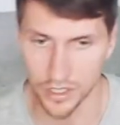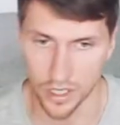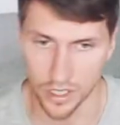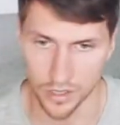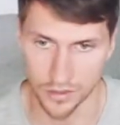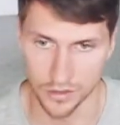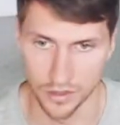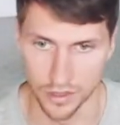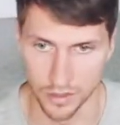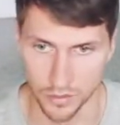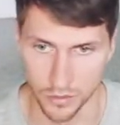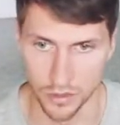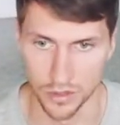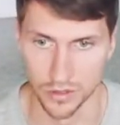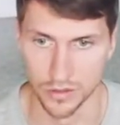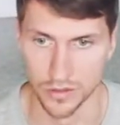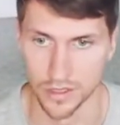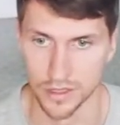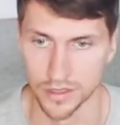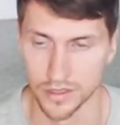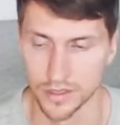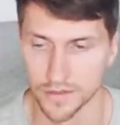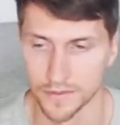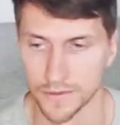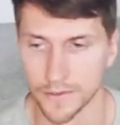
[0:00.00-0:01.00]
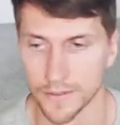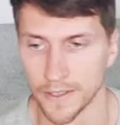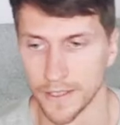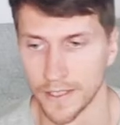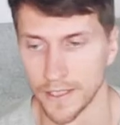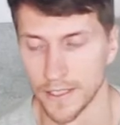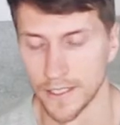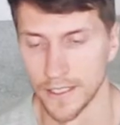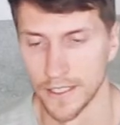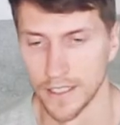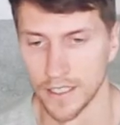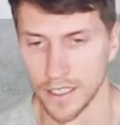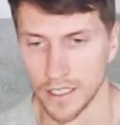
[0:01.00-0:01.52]
on to the mudras.
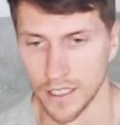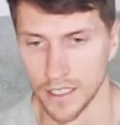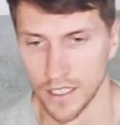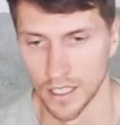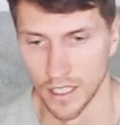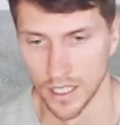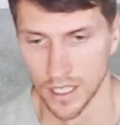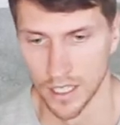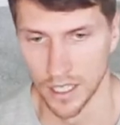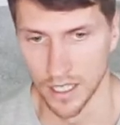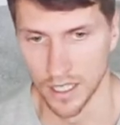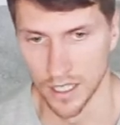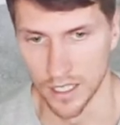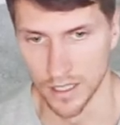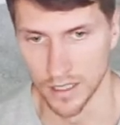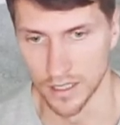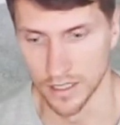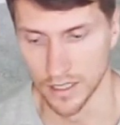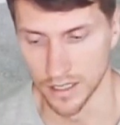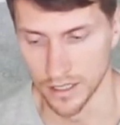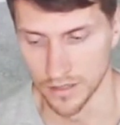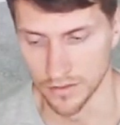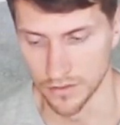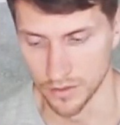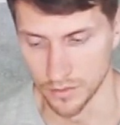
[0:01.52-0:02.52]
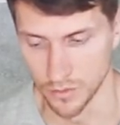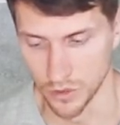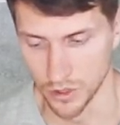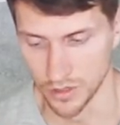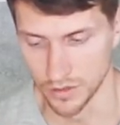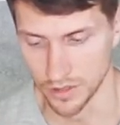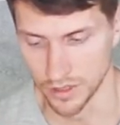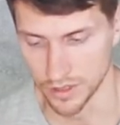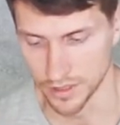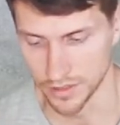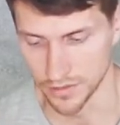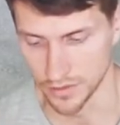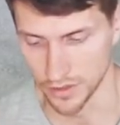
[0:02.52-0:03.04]
And for
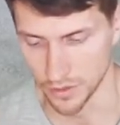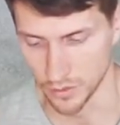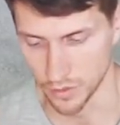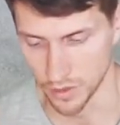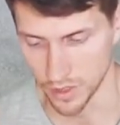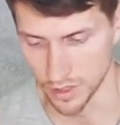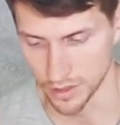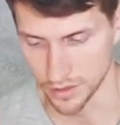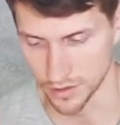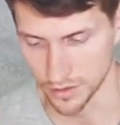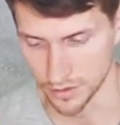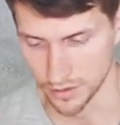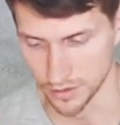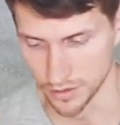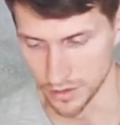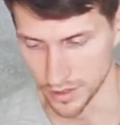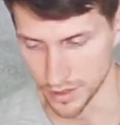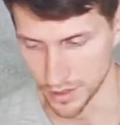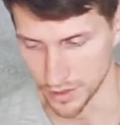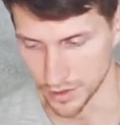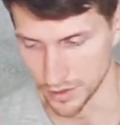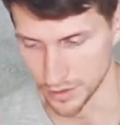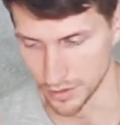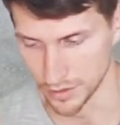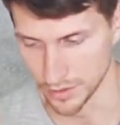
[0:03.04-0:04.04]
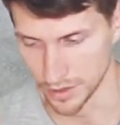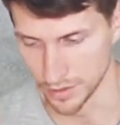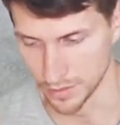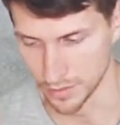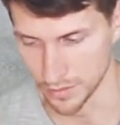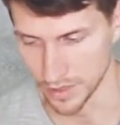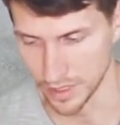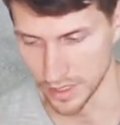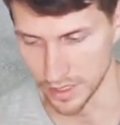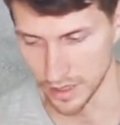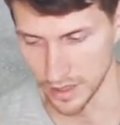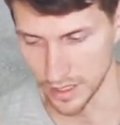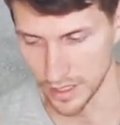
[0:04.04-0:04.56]
mudras, if you want to, you can do
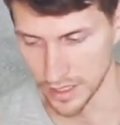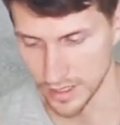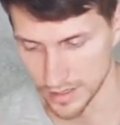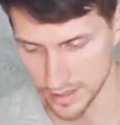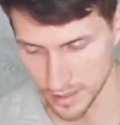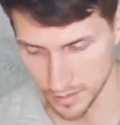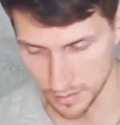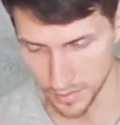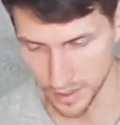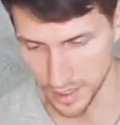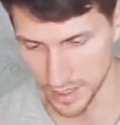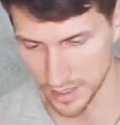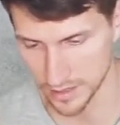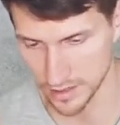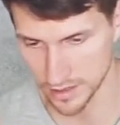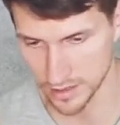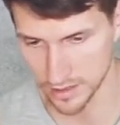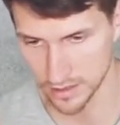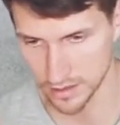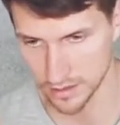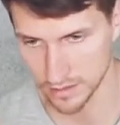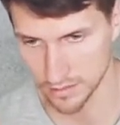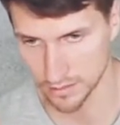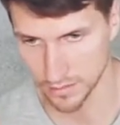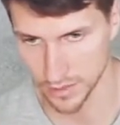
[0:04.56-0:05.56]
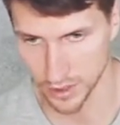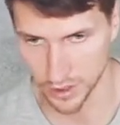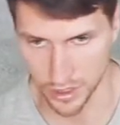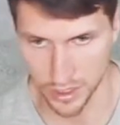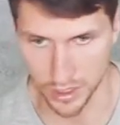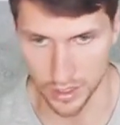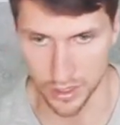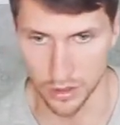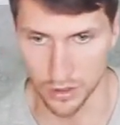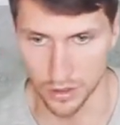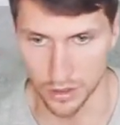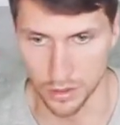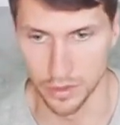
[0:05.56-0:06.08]
them at least a minute, but you
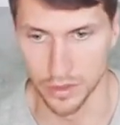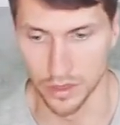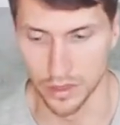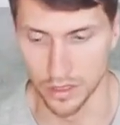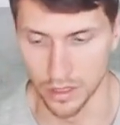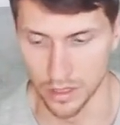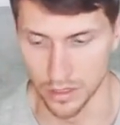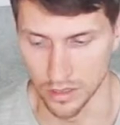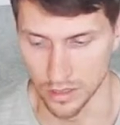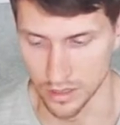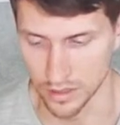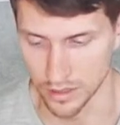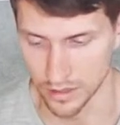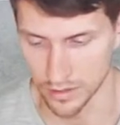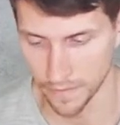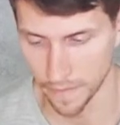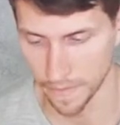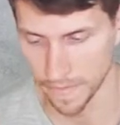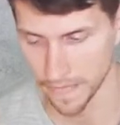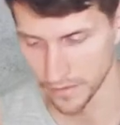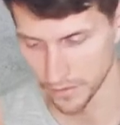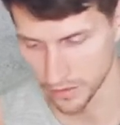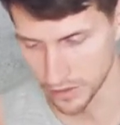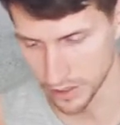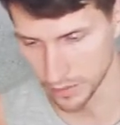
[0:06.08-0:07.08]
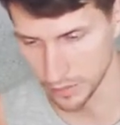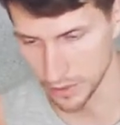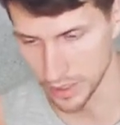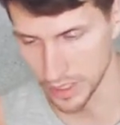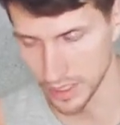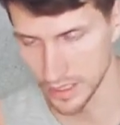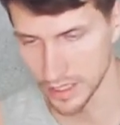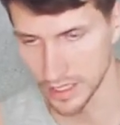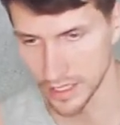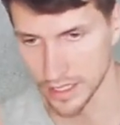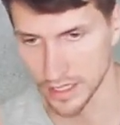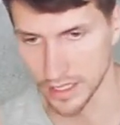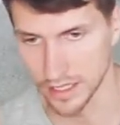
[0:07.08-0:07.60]
can go a little bit longer. For the
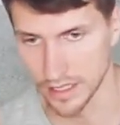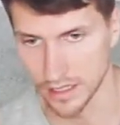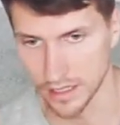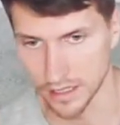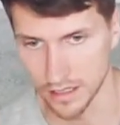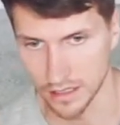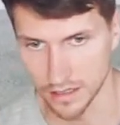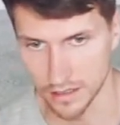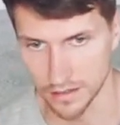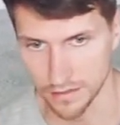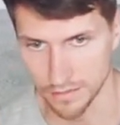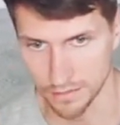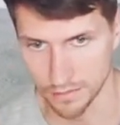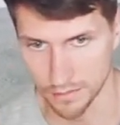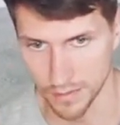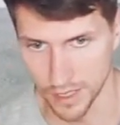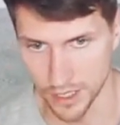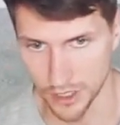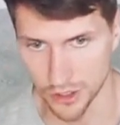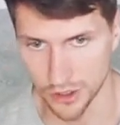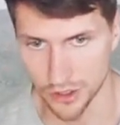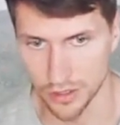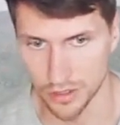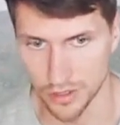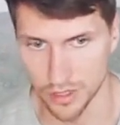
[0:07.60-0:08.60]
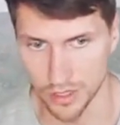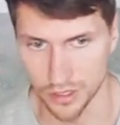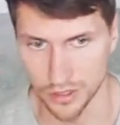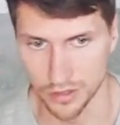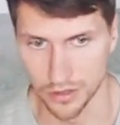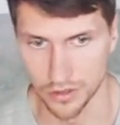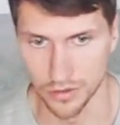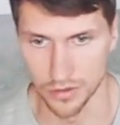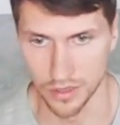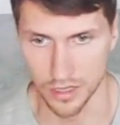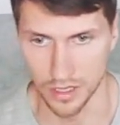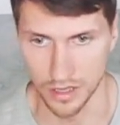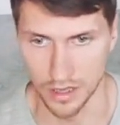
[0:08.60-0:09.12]
breathing technique, make sure that you're
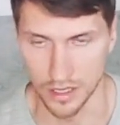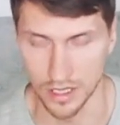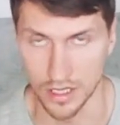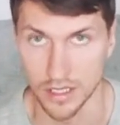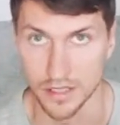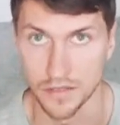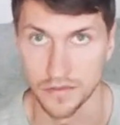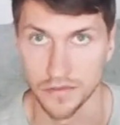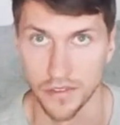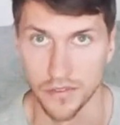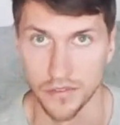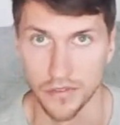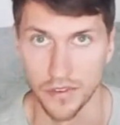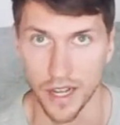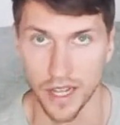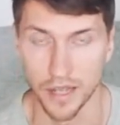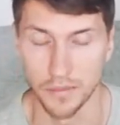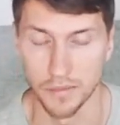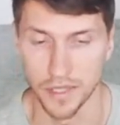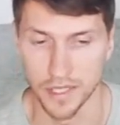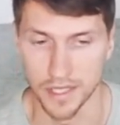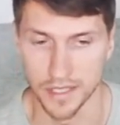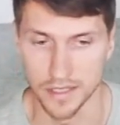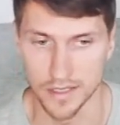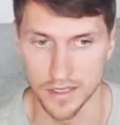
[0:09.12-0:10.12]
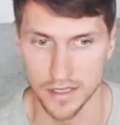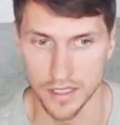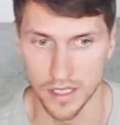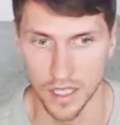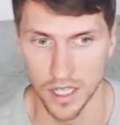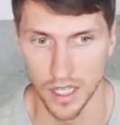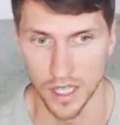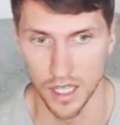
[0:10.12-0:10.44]
doing at least 5 minutes,